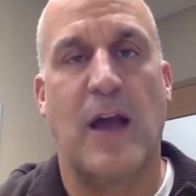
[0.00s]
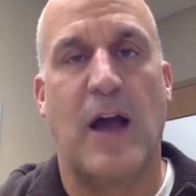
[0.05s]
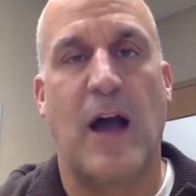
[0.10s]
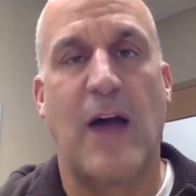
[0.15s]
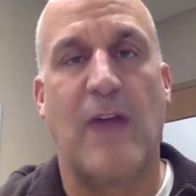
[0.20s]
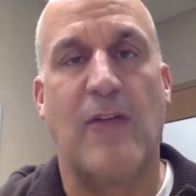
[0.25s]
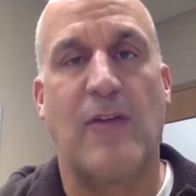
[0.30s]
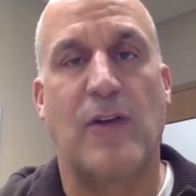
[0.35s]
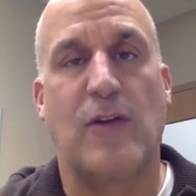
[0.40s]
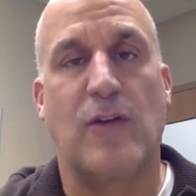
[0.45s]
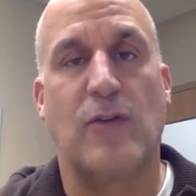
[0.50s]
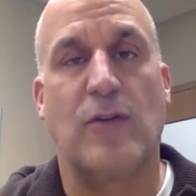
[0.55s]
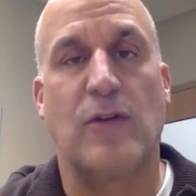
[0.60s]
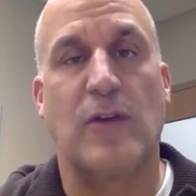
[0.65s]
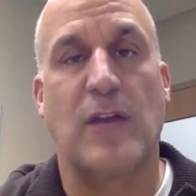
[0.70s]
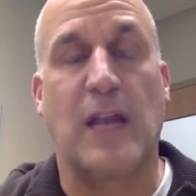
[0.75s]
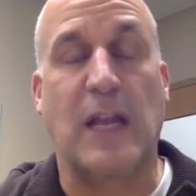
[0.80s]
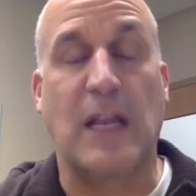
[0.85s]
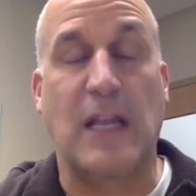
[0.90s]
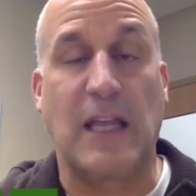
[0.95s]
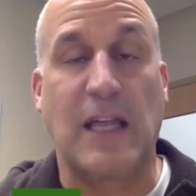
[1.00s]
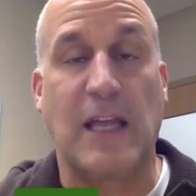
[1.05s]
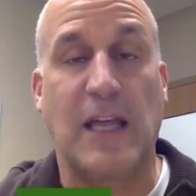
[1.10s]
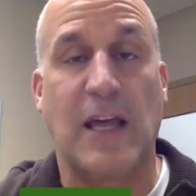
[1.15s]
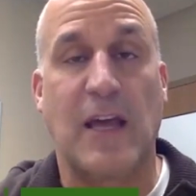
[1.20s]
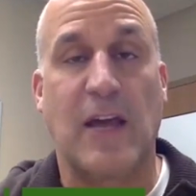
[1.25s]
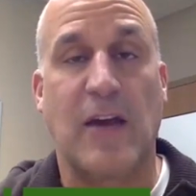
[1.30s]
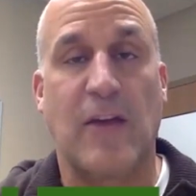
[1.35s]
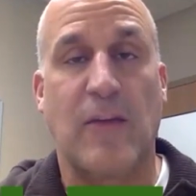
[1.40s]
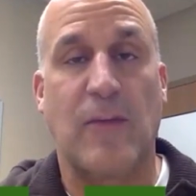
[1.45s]
I've included a link
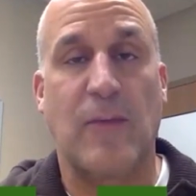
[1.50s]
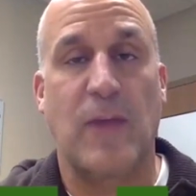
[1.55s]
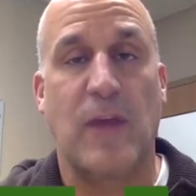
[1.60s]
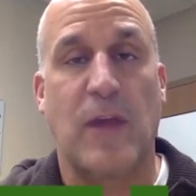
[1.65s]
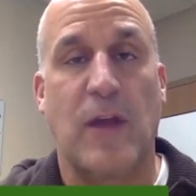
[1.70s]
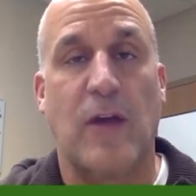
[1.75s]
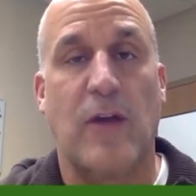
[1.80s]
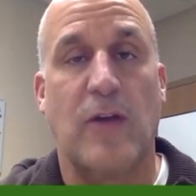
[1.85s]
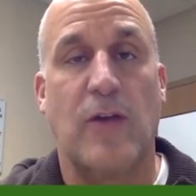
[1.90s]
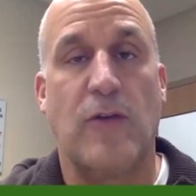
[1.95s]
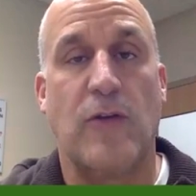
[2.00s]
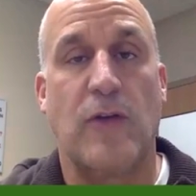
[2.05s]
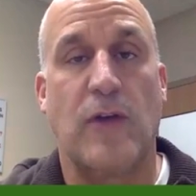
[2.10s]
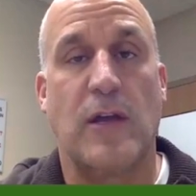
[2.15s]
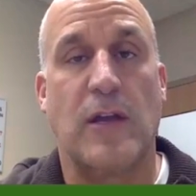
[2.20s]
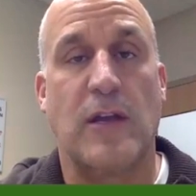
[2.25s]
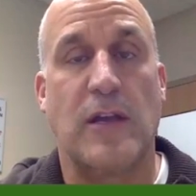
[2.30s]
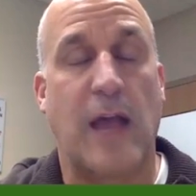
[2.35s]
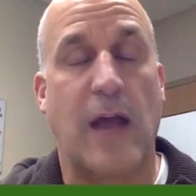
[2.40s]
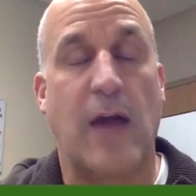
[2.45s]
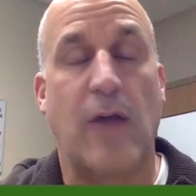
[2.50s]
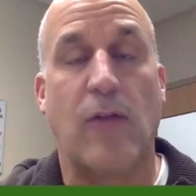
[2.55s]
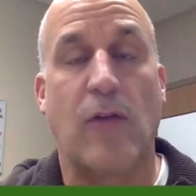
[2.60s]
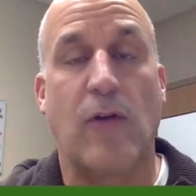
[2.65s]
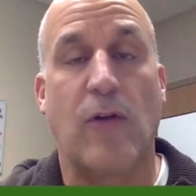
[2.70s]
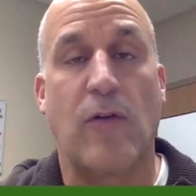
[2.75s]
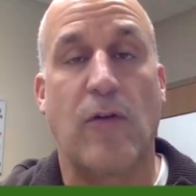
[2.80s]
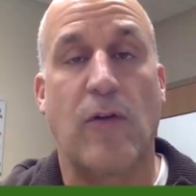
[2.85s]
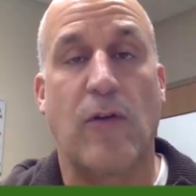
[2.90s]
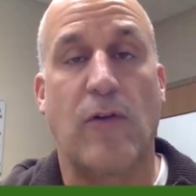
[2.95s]
here. You can
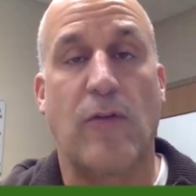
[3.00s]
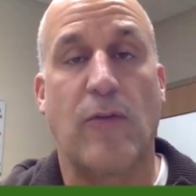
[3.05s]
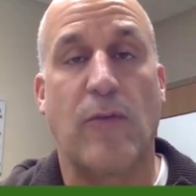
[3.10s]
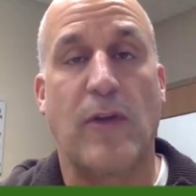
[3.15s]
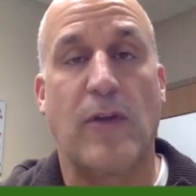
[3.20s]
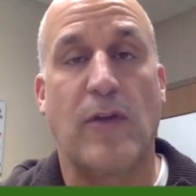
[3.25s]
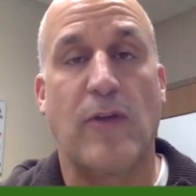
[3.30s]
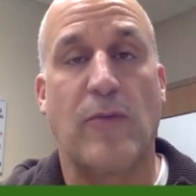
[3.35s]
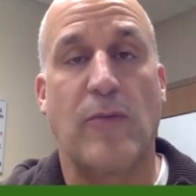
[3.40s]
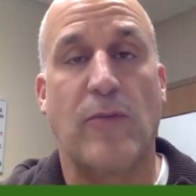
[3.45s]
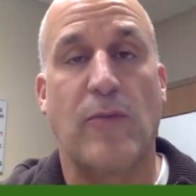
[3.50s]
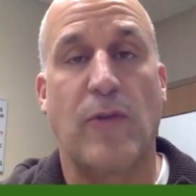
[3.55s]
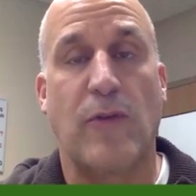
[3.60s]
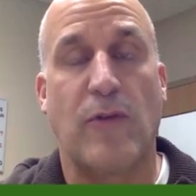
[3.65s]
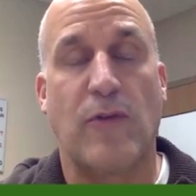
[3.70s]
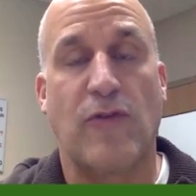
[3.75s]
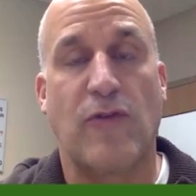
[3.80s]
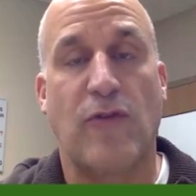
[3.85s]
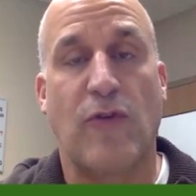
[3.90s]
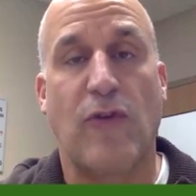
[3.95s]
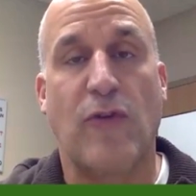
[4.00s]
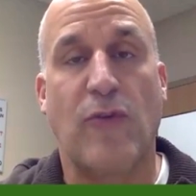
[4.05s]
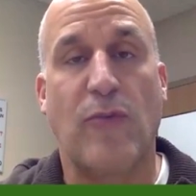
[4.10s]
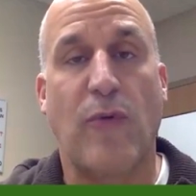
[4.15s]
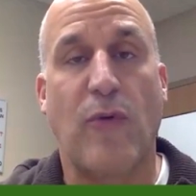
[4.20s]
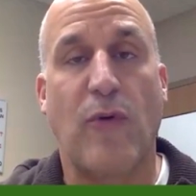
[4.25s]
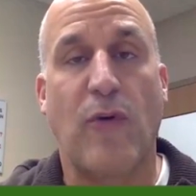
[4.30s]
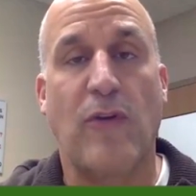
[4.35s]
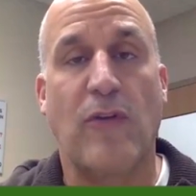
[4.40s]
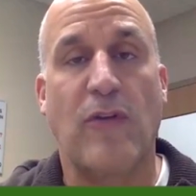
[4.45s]
download those menu, those choice
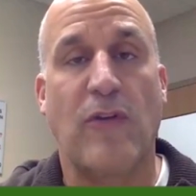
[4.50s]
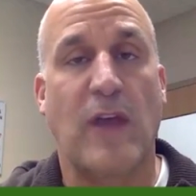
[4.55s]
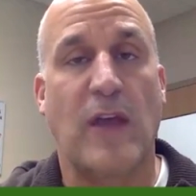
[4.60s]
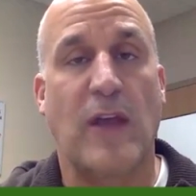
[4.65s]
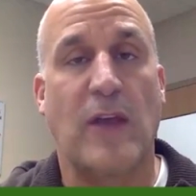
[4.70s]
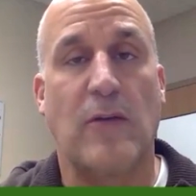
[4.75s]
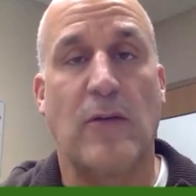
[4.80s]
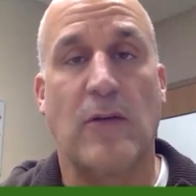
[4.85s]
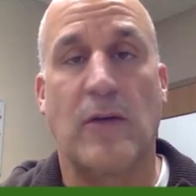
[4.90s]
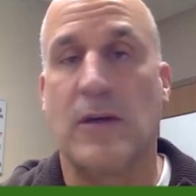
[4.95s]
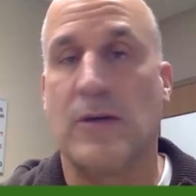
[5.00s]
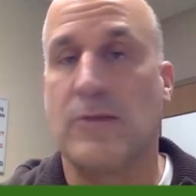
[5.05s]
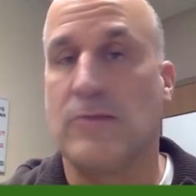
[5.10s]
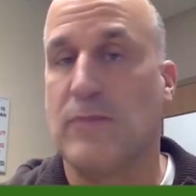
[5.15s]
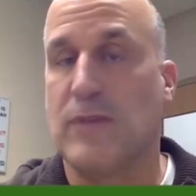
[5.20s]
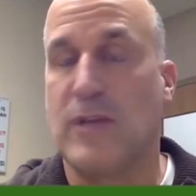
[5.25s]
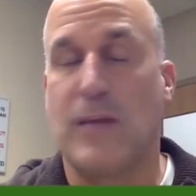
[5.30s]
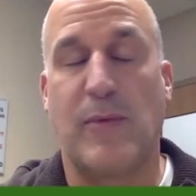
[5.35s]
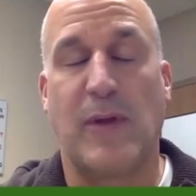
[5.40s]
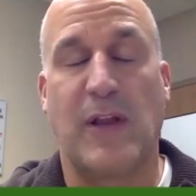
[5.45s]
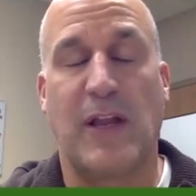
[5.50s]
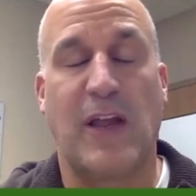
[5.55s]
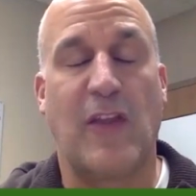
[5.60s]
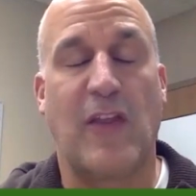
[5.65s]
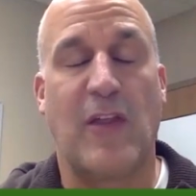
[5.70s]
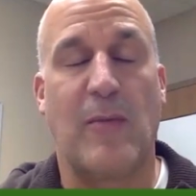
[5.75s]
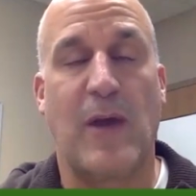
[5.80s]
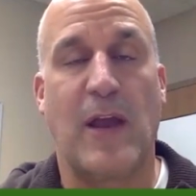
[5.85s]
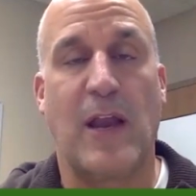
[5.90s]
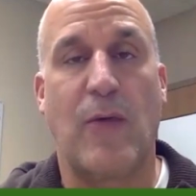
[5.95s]
boards, and you can manipulate
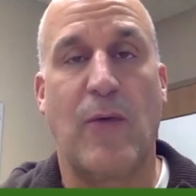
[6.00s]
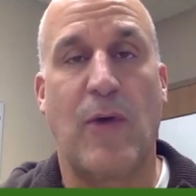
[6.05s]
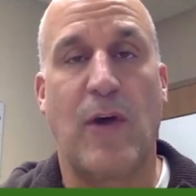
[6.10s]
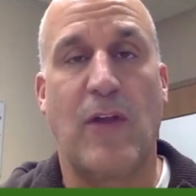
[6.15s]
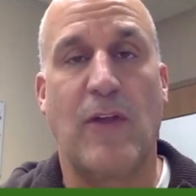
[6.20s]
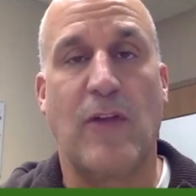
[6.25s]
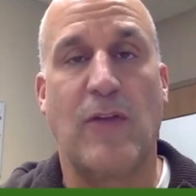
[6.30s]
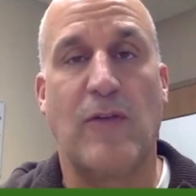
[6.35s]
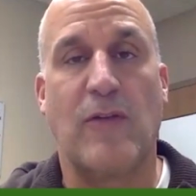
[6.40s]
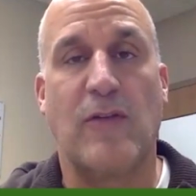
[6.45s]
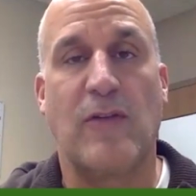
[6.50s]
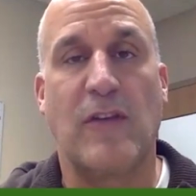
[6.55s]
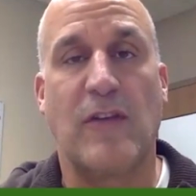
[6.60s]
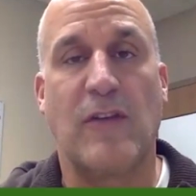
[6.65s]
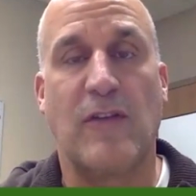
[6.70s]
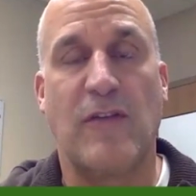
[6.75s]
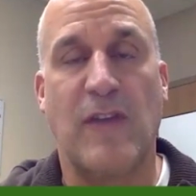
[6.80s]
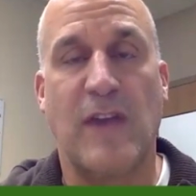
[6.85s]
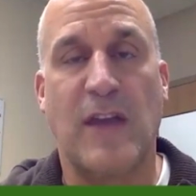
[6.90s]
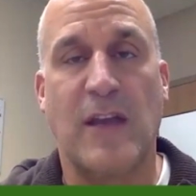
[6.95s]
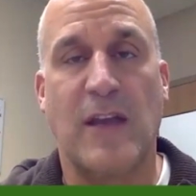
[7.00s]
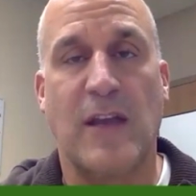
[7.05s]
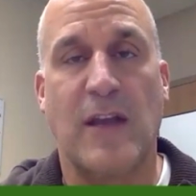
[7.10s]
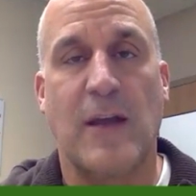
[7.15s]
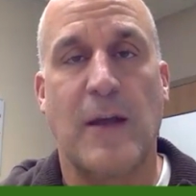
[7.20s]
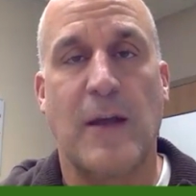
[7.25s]
them any way that you see fit.